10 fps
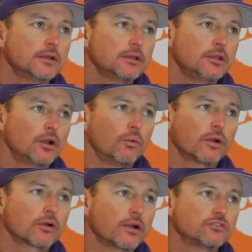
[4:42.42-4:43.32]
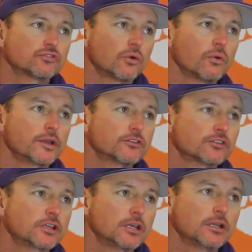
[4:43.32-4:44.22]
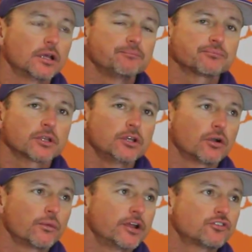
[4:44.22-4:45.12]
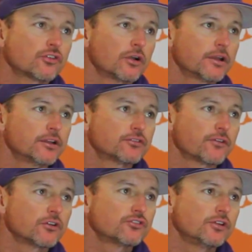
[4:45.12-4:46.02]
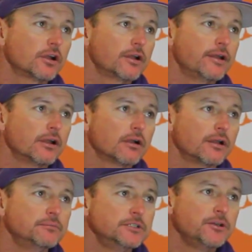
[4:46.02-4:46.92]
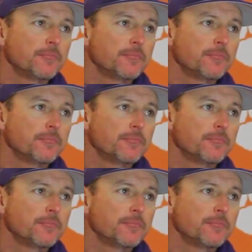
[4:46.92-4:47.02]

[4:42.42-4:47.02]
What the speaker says: and what a great story. It's a kid that, redshirted his first year here and,